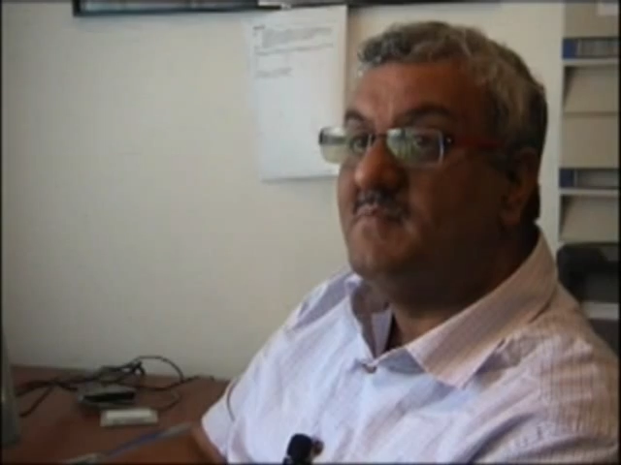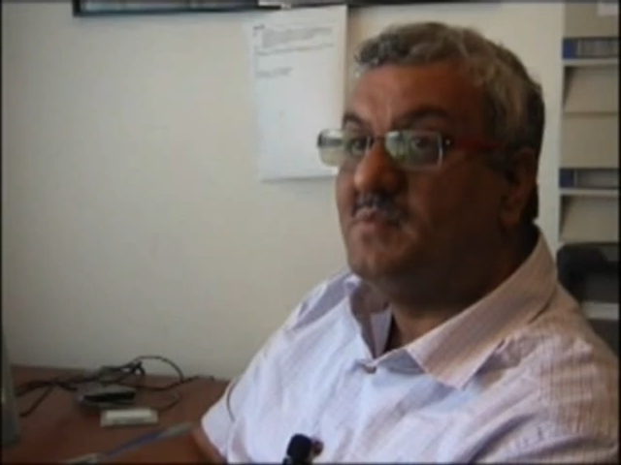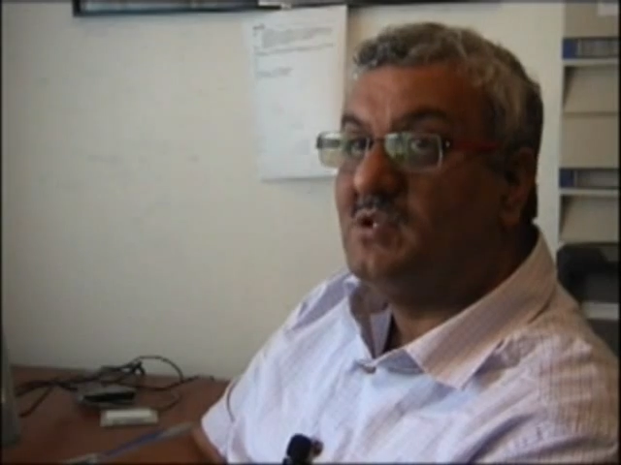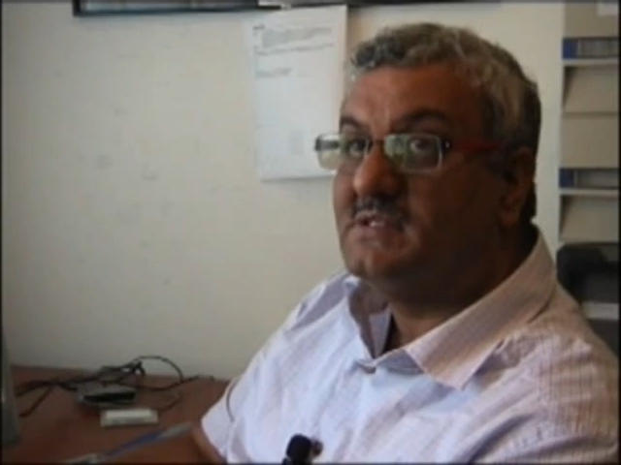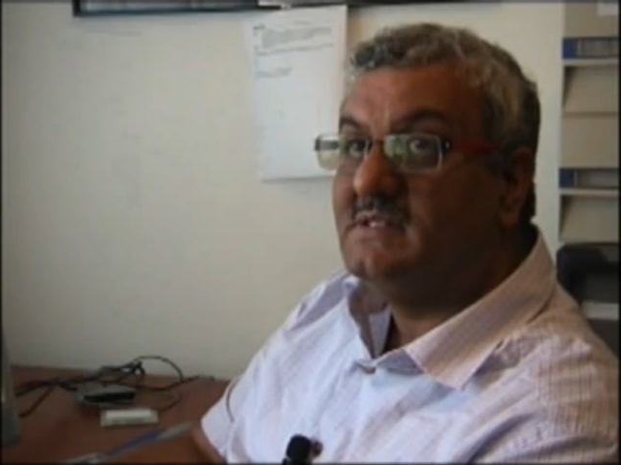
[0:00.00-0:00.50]

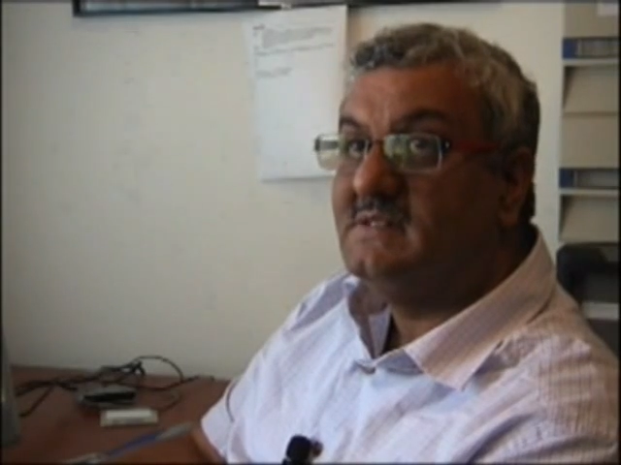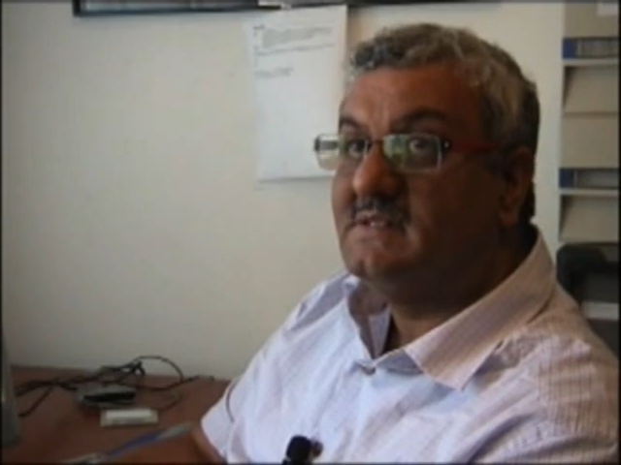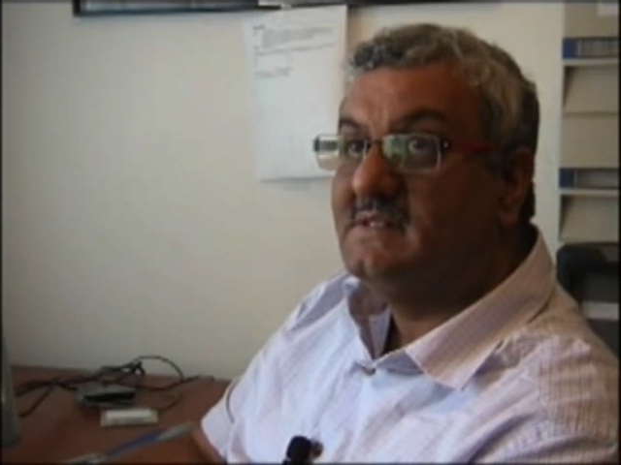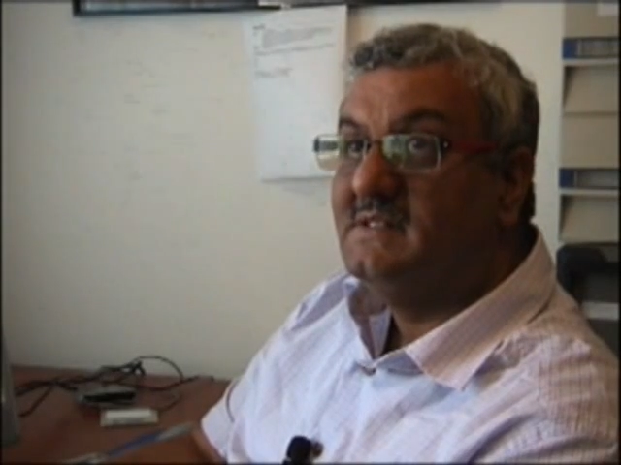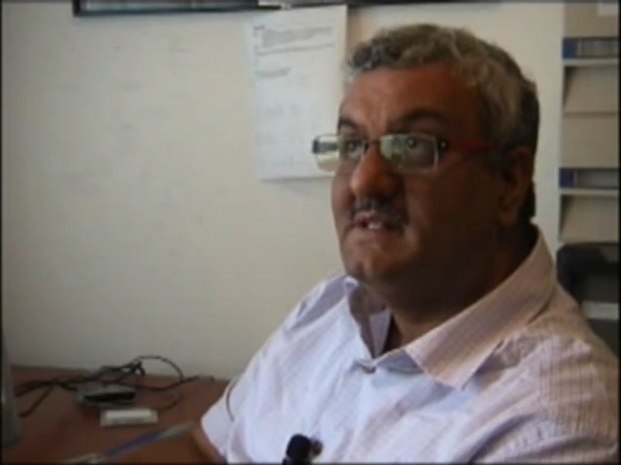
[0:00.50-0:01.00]

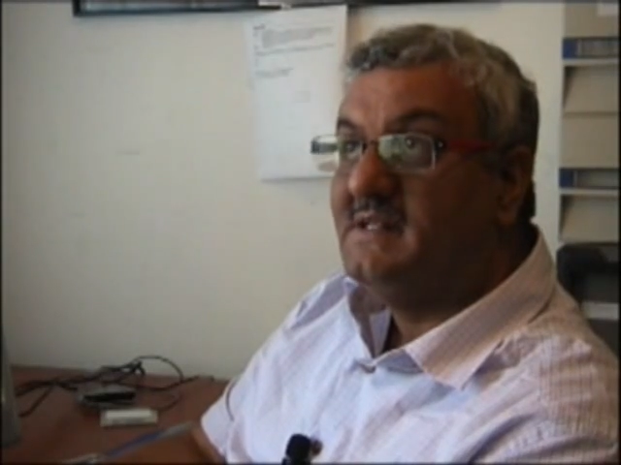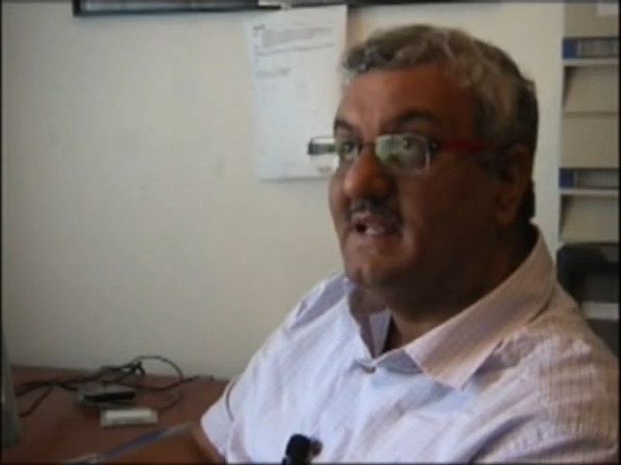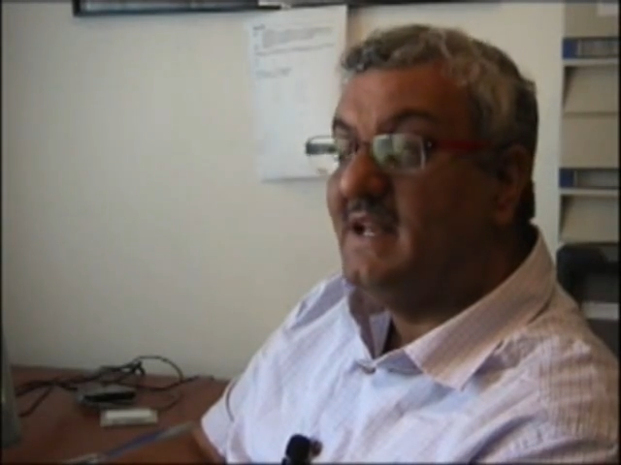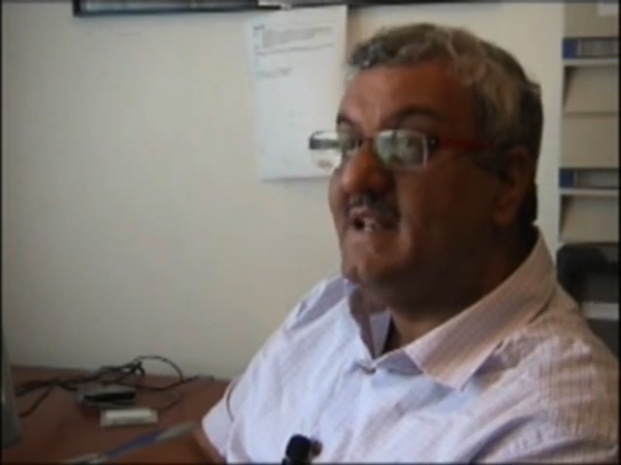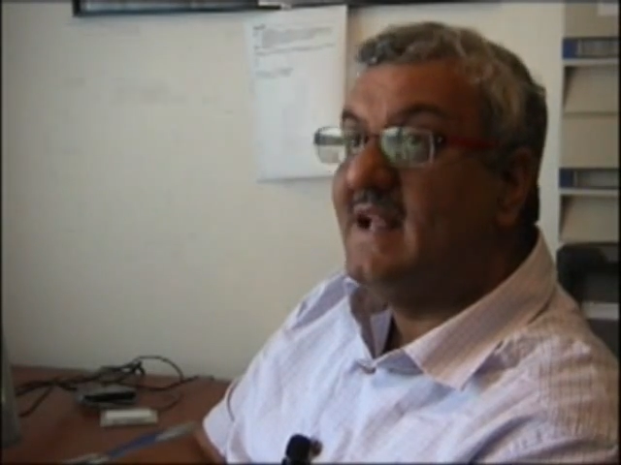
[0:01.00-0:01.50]
importance
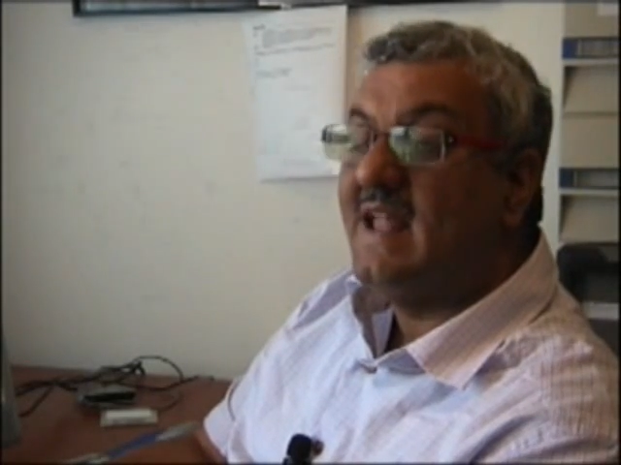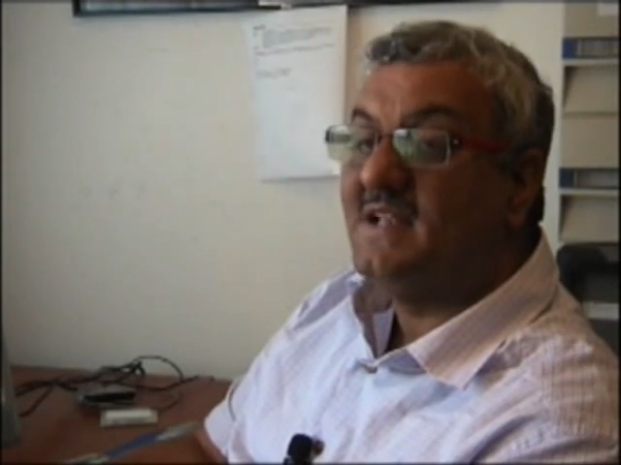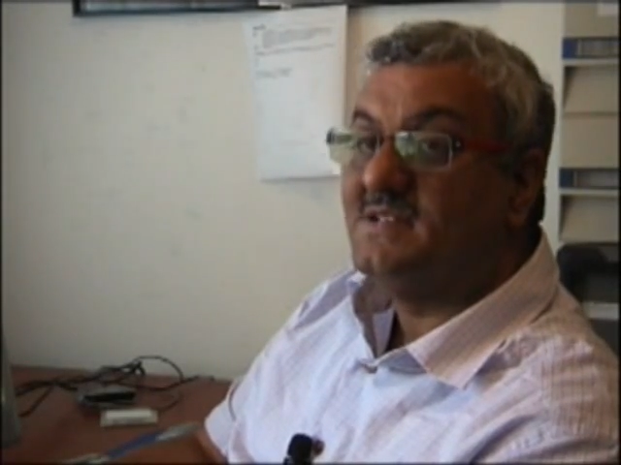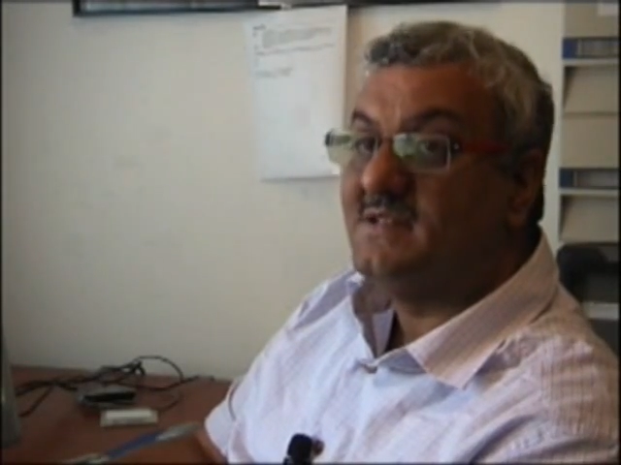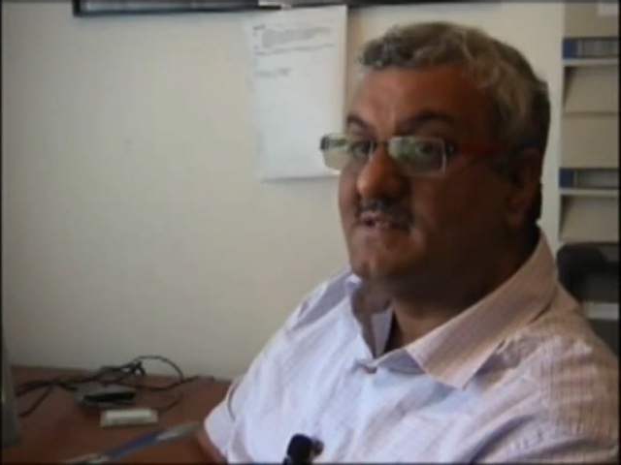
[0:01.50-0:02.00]
in their
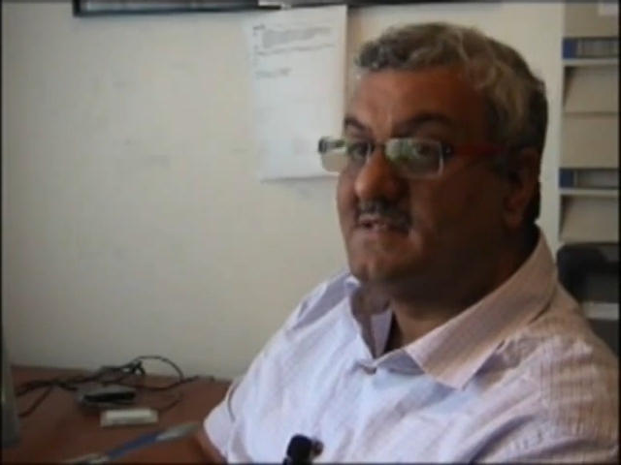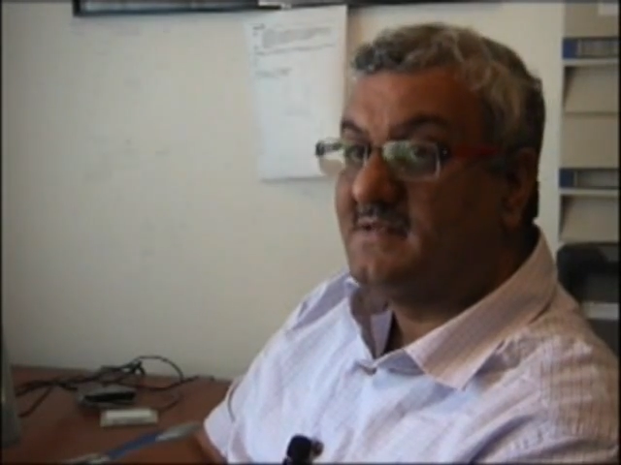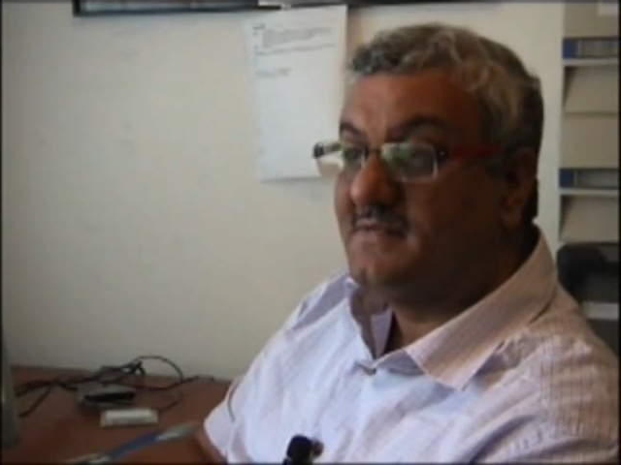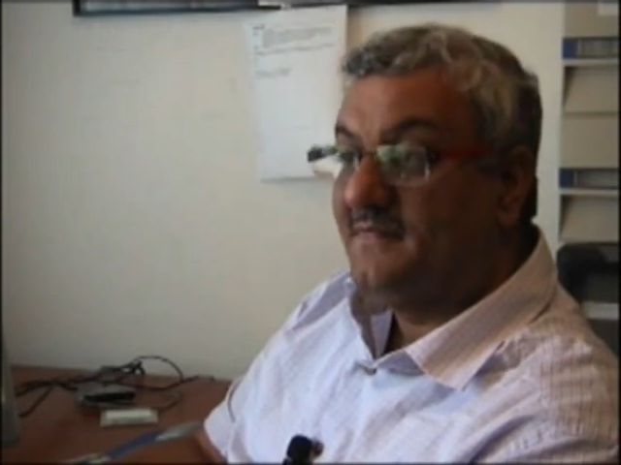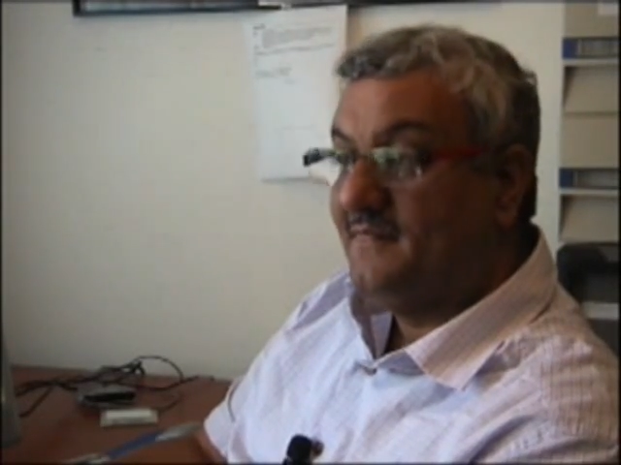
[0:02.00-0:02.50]
lectures.
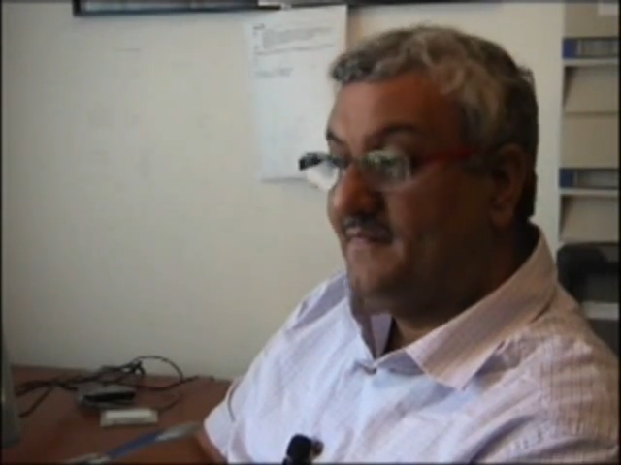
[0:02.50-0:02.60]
